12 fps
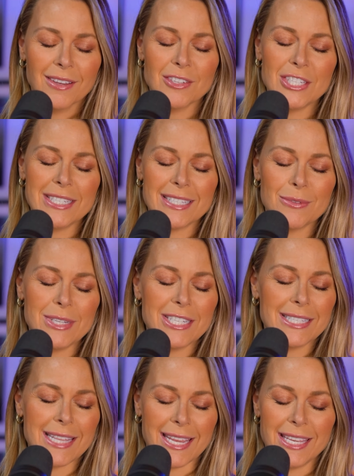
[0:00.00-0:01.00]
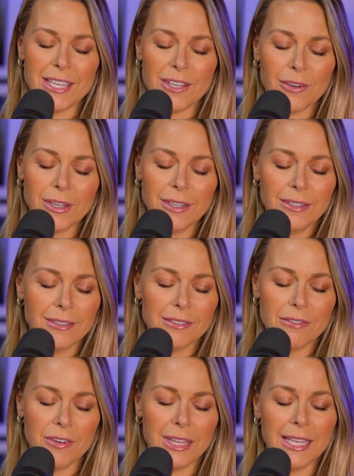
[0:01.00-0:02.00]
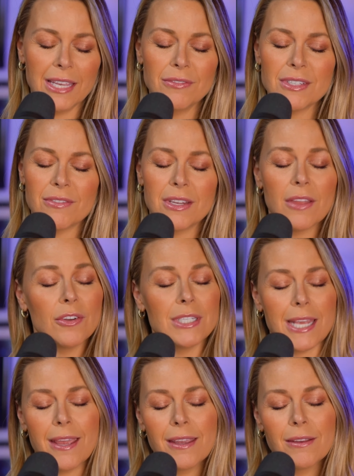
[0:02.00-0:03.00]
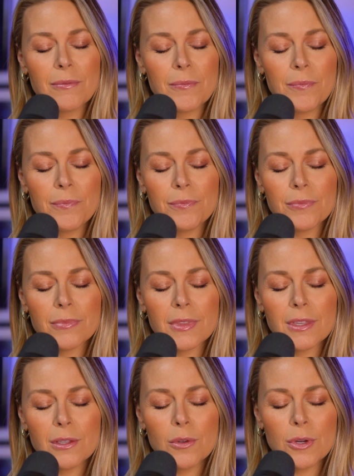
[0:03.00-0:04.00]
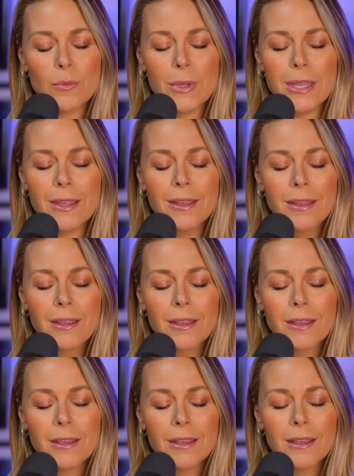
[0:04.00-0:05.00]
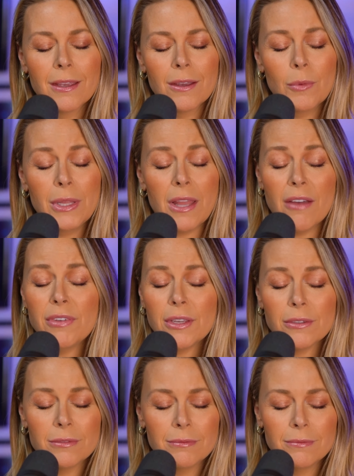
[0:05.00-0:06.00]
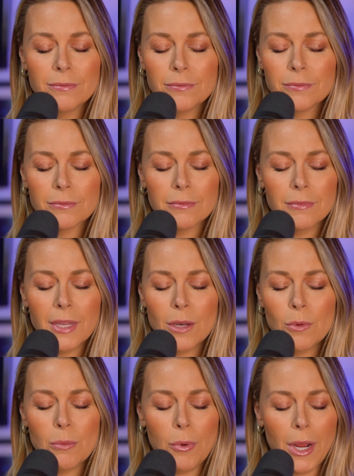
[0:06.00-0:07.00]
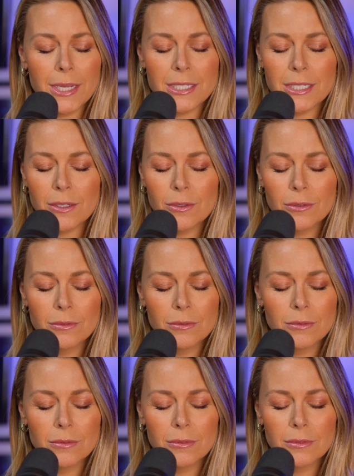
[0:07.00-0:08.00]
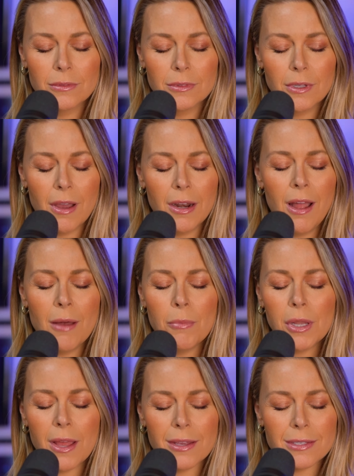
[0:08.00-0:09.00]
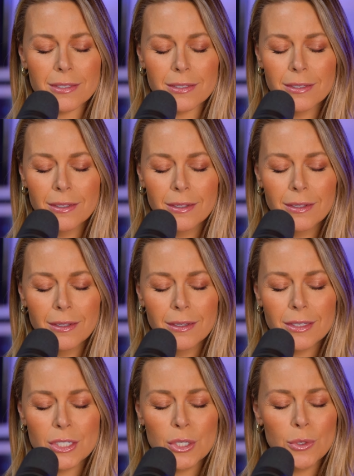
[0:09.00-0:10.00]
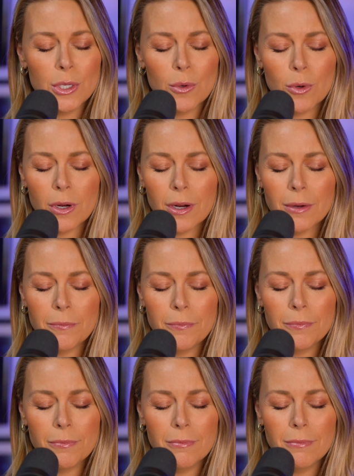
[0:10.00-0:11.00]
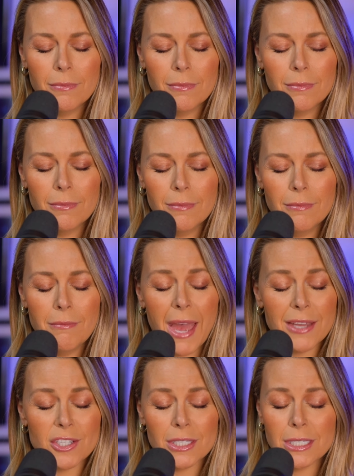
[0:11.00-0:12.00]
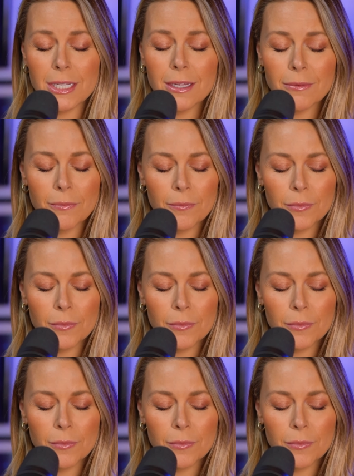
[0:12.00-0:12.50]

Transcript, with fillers: Well, Jesus, we just thank you for the gift of another day. Lord, we we love you. And we praise you. God, humble us to your majesty.